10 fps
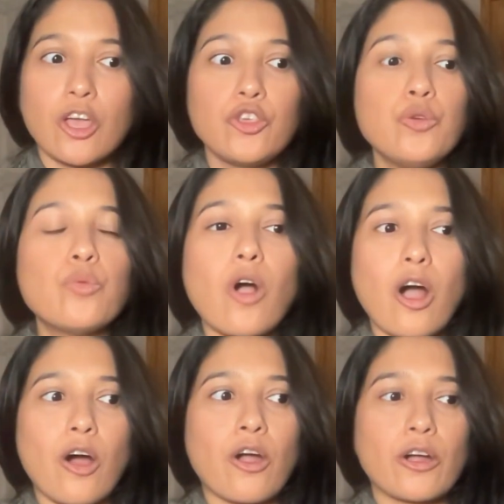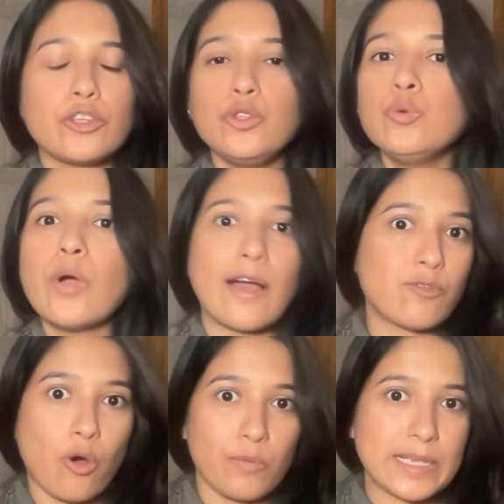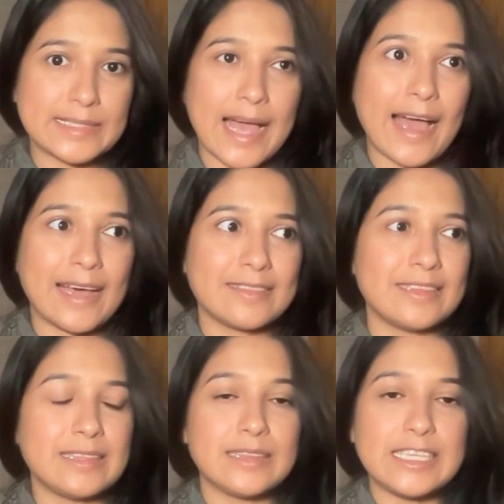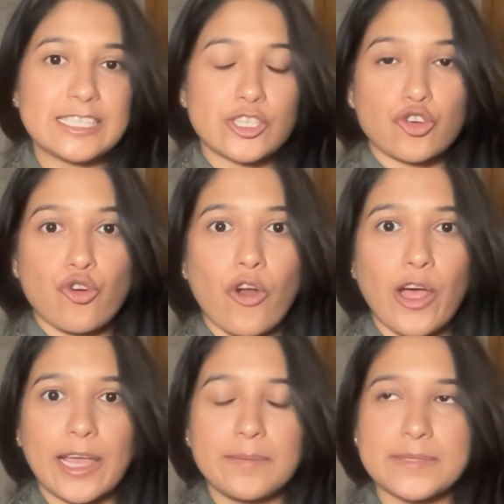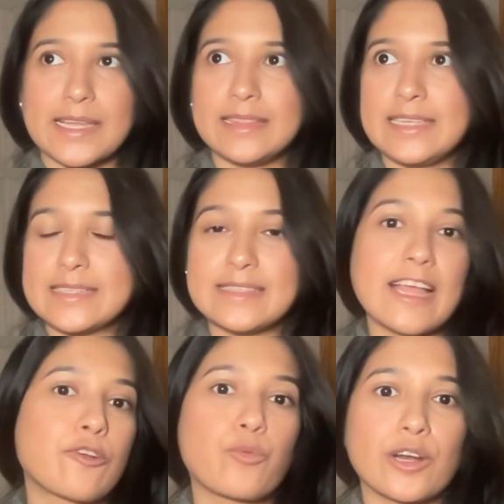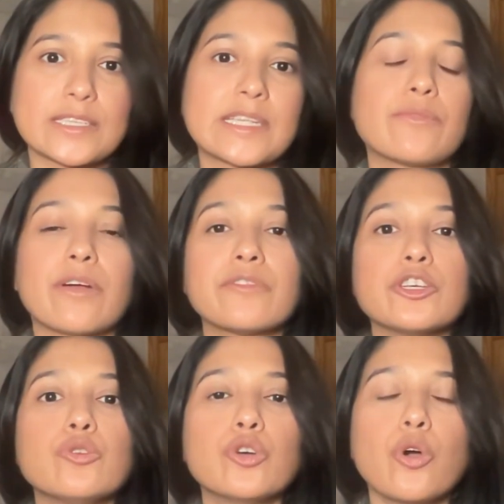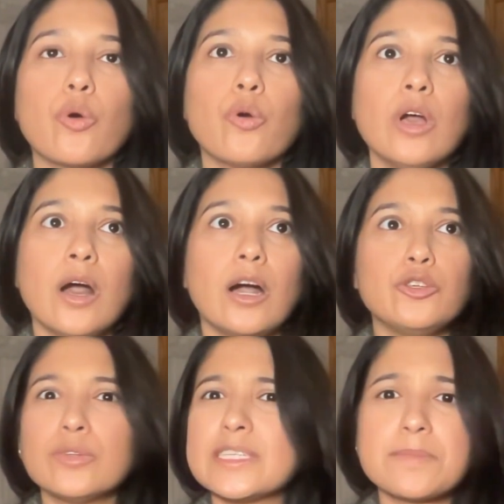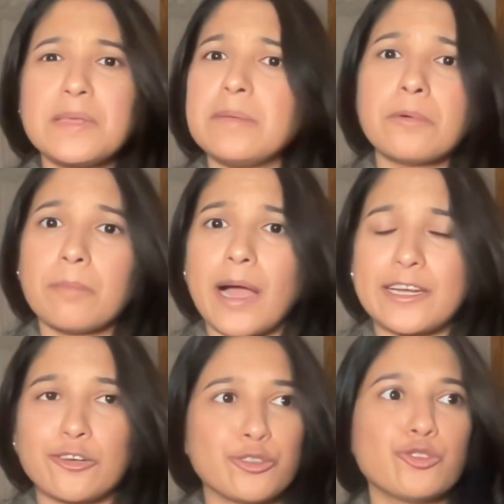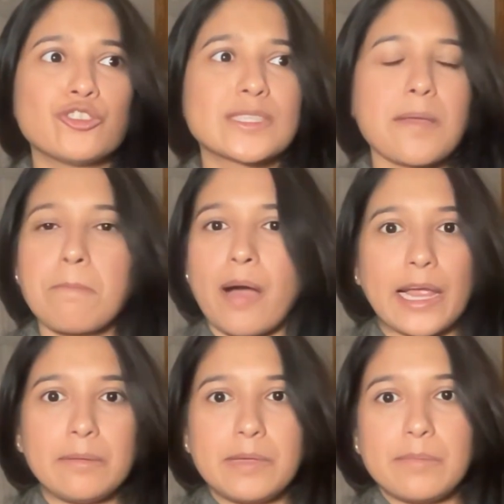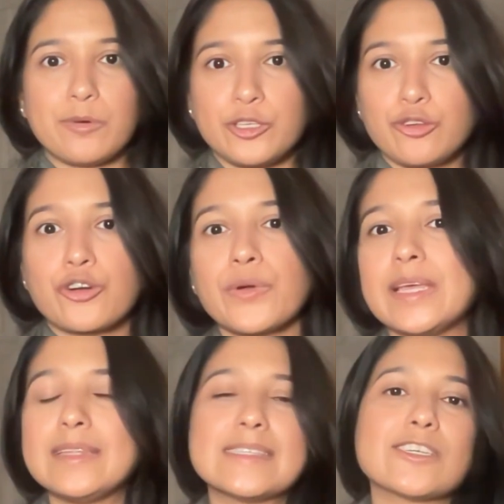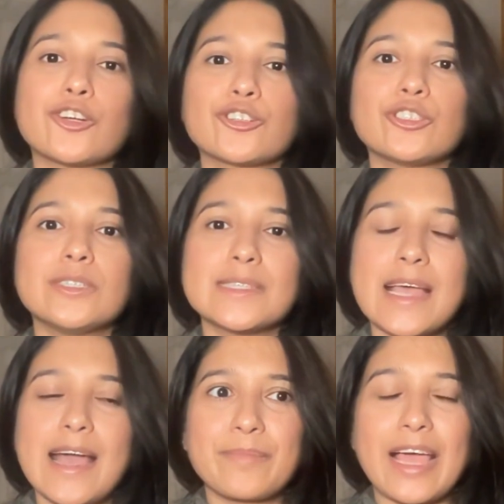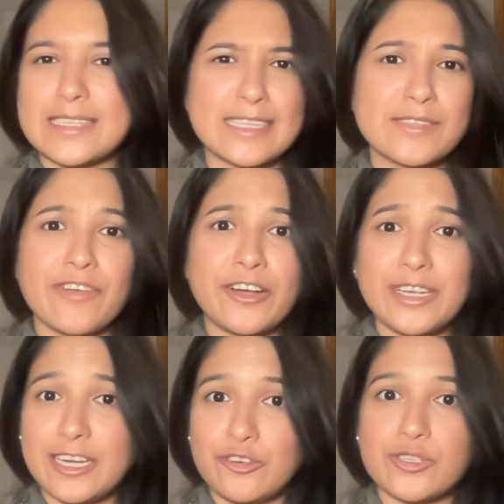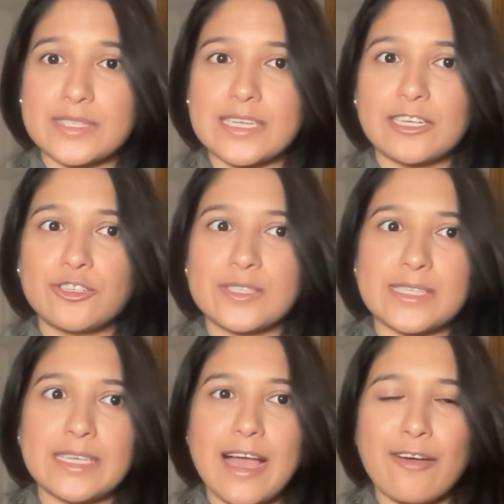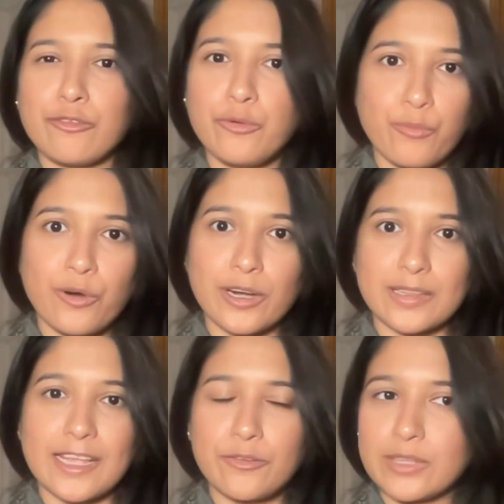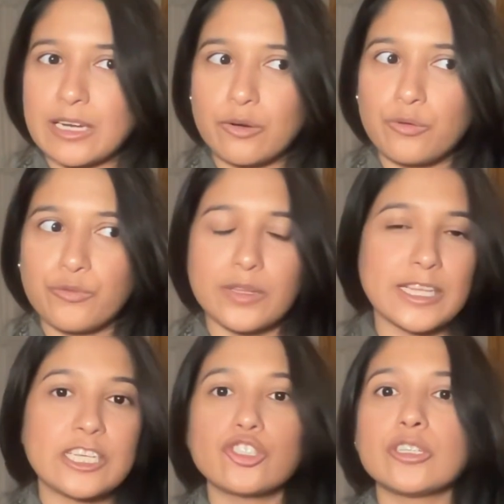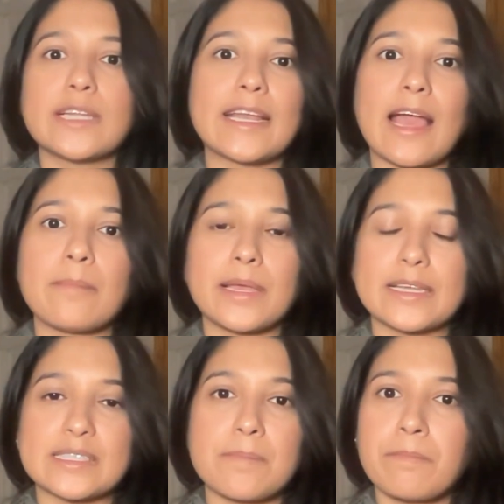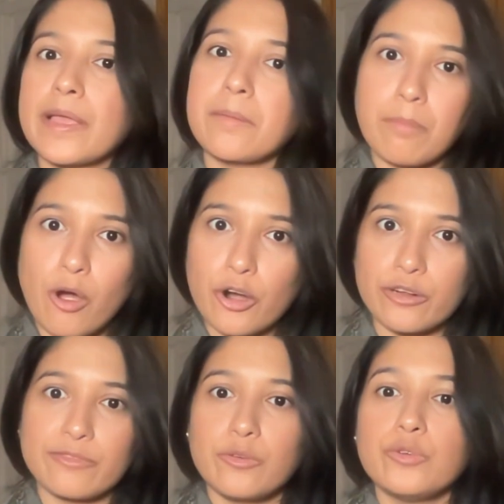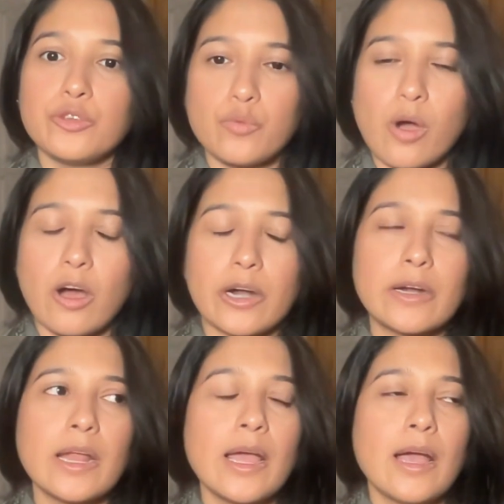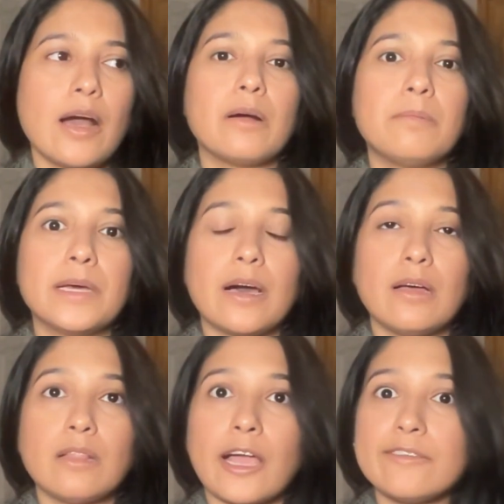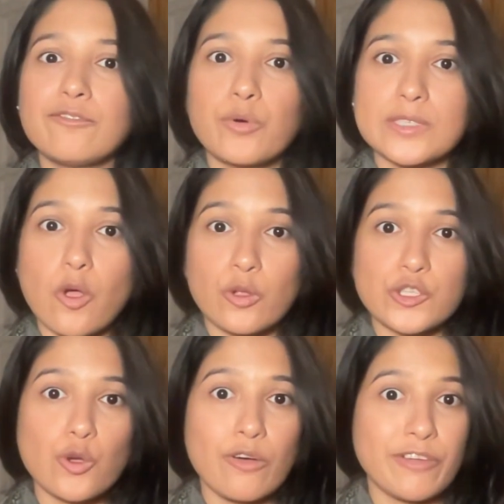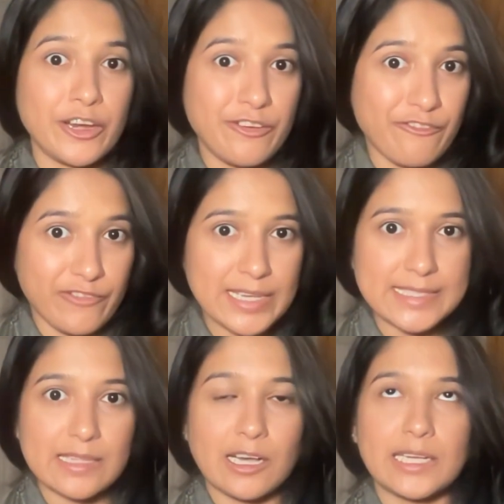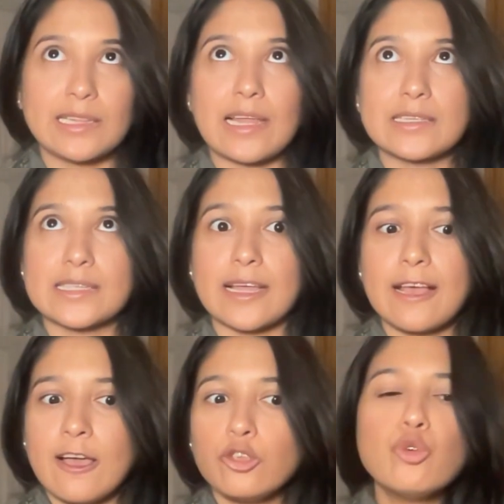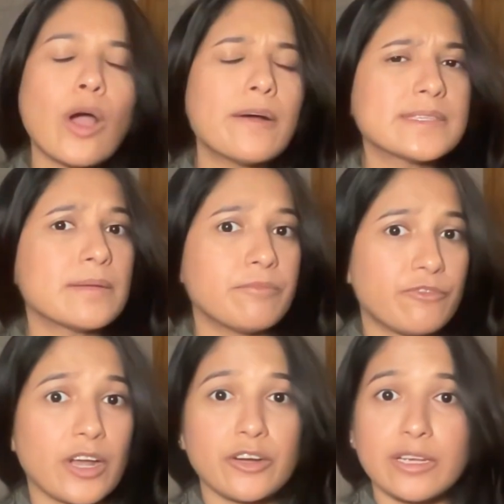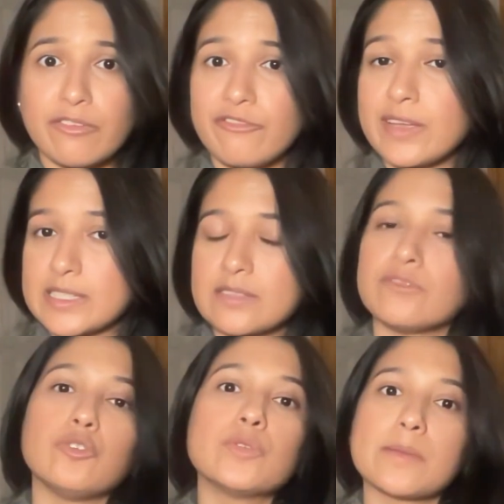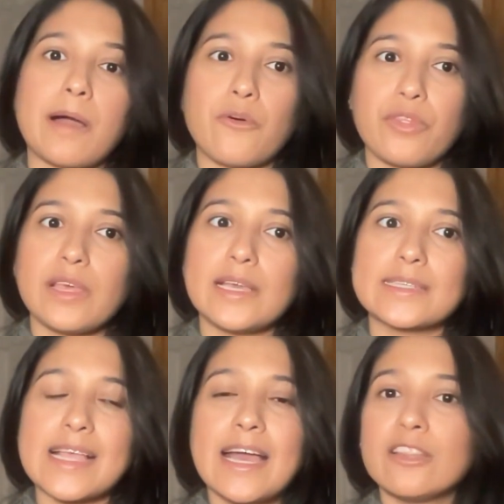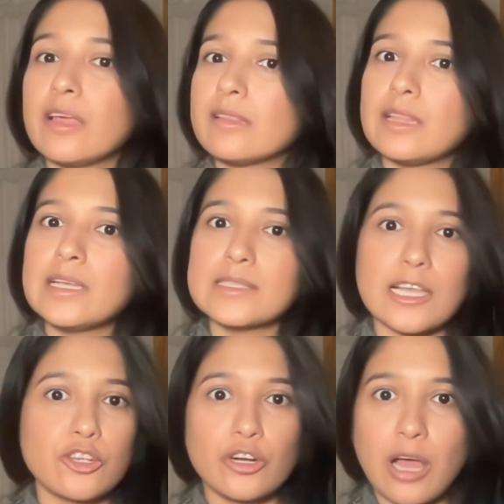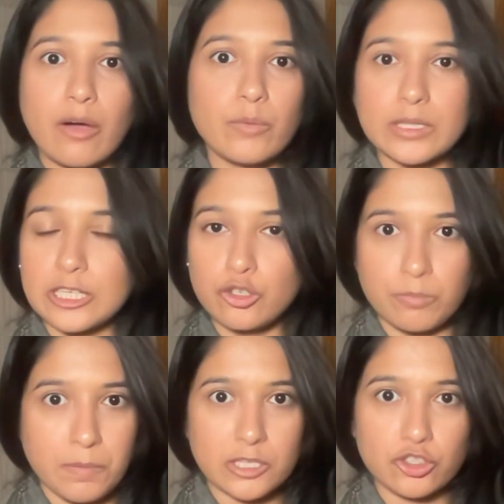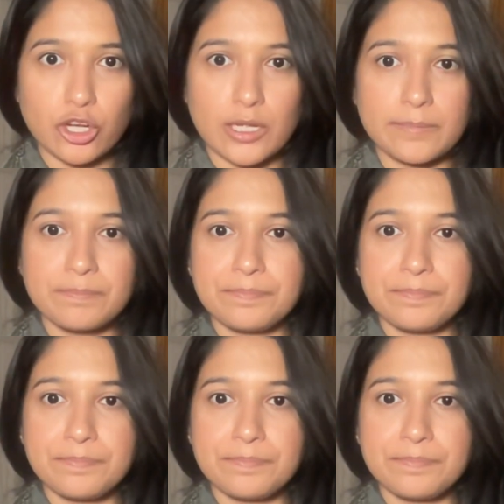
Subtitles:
You have always had these tribes and these networks, and wherever you go, you're this people binder. You just bind people and you create these circles, and it's very interesting to see how you work, like that whole relational dynamic. It's a big part of who you are. But line 4 is also a very fixed line. That is that you have some very fixed views about things. There are things that you're not willing to budge on.